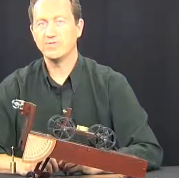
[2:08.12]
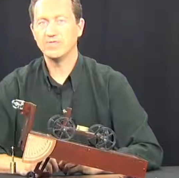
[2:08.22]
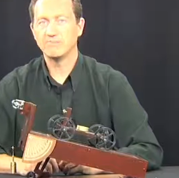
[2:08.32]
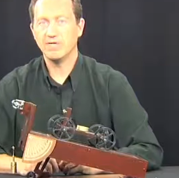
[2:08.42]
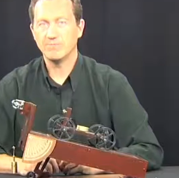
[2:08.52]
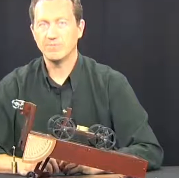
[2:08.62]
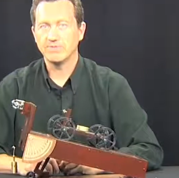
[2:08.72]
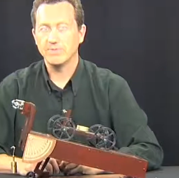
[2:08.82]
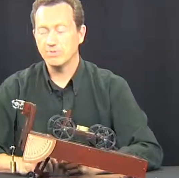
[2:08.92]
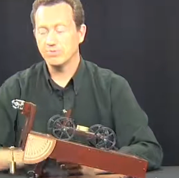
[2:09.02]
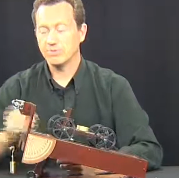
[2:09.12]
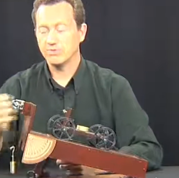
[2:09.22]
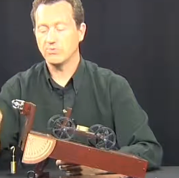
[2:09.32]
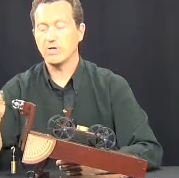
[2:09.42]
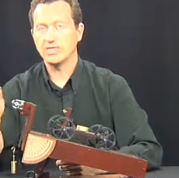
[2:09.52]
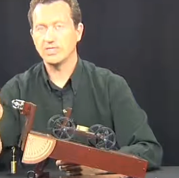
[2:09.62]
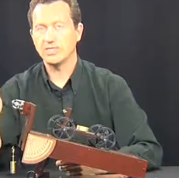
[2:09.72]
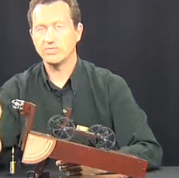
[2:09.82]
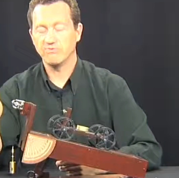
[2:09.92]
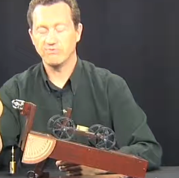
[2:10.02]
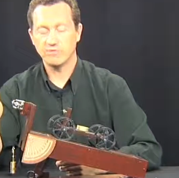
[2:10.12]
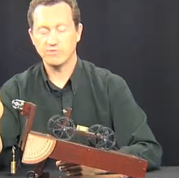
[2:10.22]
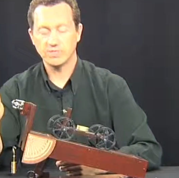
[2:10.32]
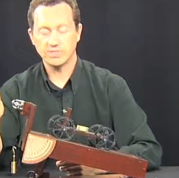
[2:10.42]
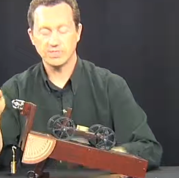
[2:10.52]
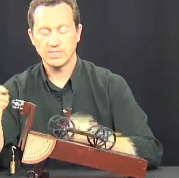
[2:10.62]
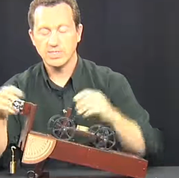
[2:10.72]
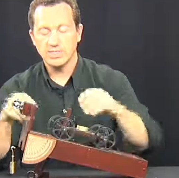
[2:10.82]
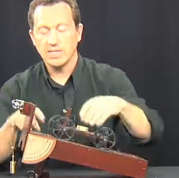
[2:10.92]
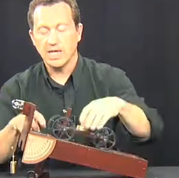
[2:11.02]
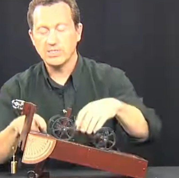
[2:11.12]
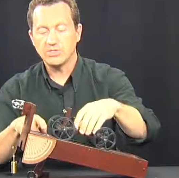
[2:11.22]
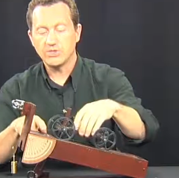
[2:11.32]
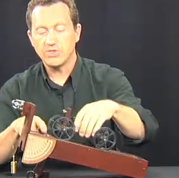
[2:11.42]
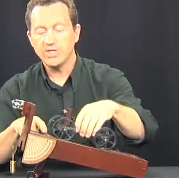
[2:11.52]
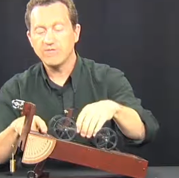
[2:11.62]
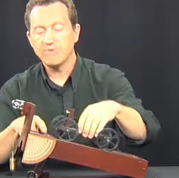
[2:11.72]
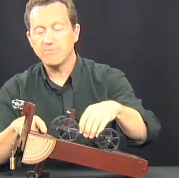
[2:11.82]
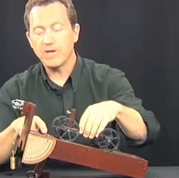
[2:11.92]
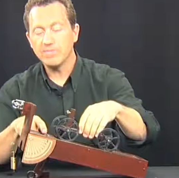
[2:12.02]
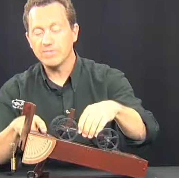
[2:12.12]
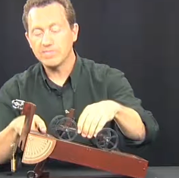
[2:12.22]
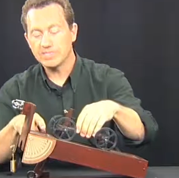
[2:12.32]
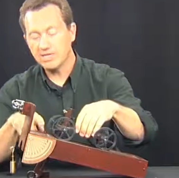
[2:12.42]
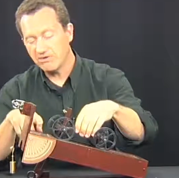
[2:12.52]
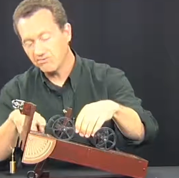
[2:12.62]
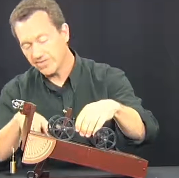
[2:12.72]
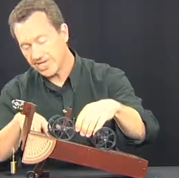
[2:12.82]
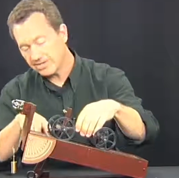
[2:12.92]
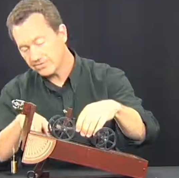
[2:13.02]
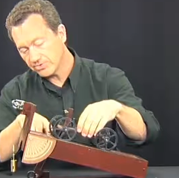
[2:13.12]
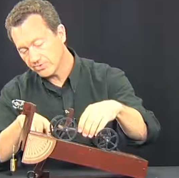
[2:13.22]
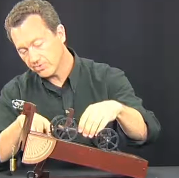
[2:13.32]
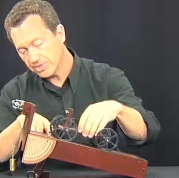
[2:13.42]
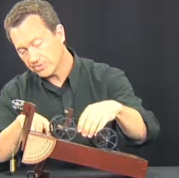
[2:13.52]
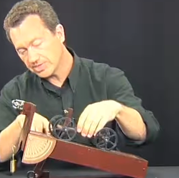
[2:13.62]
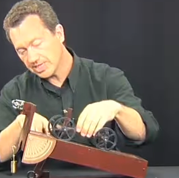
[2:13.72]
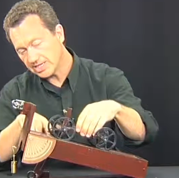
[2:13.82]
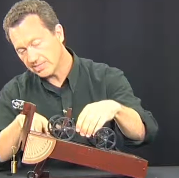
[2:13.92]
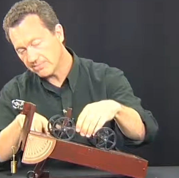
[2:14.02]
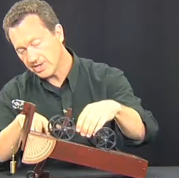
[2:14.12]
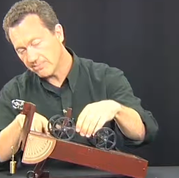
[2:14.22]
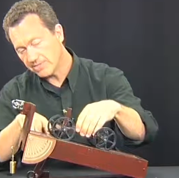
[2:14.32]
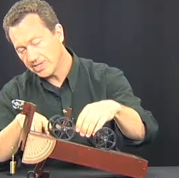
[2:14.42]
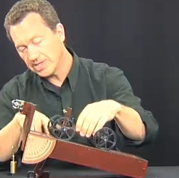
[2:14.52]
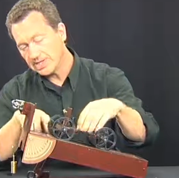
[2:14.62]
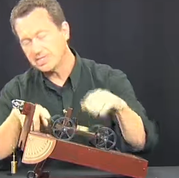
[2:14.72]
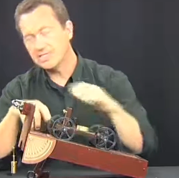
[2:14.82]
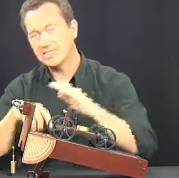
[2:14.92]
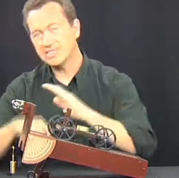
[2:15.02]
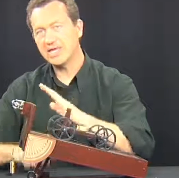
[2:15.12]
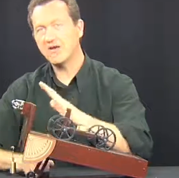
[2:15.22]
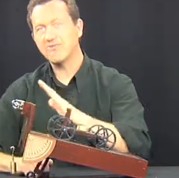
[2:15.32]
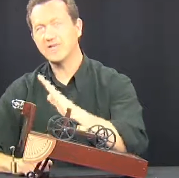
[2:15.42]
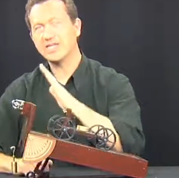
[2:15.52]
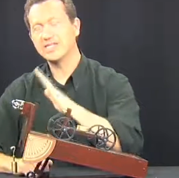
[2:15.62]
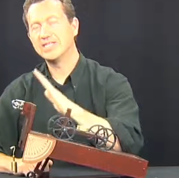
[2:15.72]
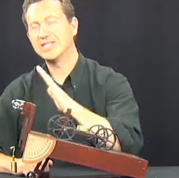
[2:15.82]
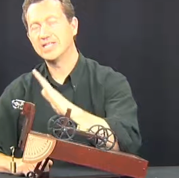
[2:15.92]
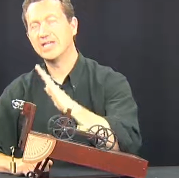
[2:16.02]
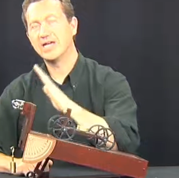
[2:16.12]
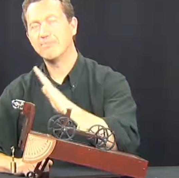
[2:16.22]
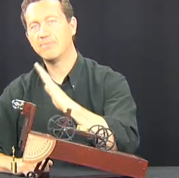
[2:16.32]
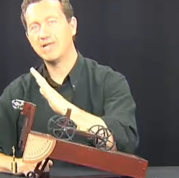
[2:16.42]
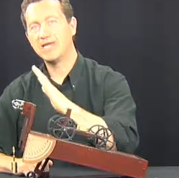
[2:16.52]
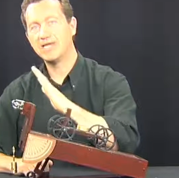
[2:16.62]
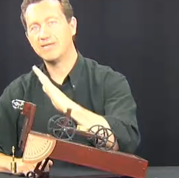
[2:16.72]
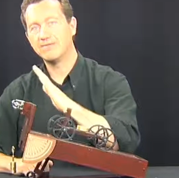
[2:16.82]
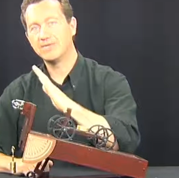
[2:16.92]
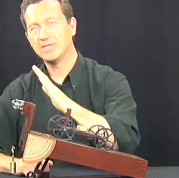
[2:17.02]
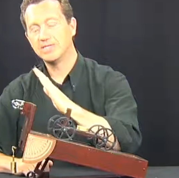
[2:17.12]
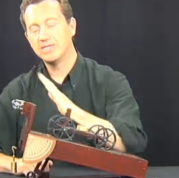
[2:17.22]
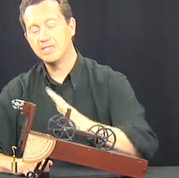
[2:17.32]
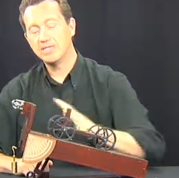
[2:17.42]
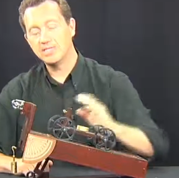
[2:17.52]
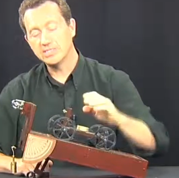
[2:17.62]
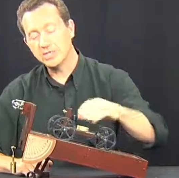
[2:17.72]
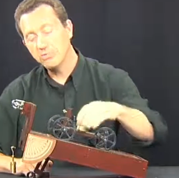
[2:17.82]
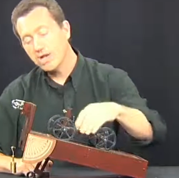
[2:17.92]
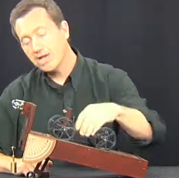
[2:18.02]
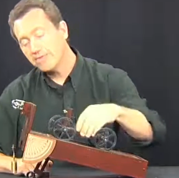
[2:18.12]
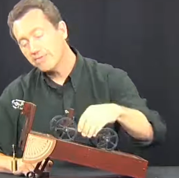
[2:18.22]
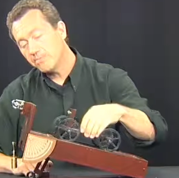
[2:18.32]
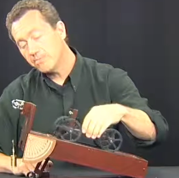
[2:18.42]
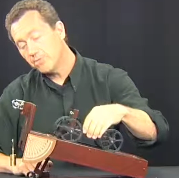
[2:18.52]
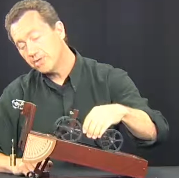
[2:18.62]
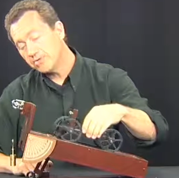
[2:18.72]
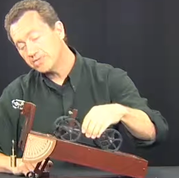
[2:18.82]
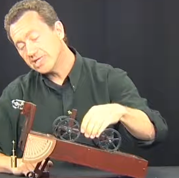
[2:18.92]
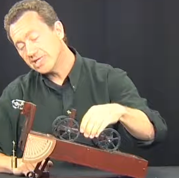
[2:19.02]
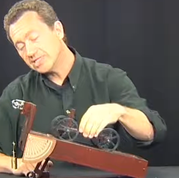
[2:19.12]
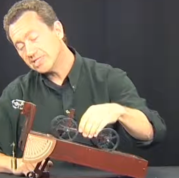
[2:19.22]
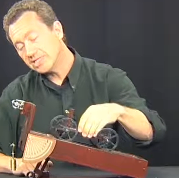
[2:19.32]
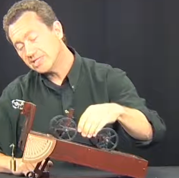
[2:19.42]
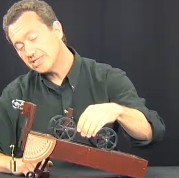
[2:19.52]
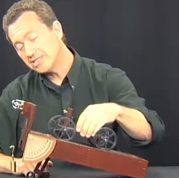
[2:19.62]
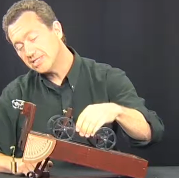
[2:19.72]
this bump, which requires extra force. And you can think of the bump itself, the angle that the wheels hit the bump is in itself like an inclined plane. And so where the, the wheels hit it,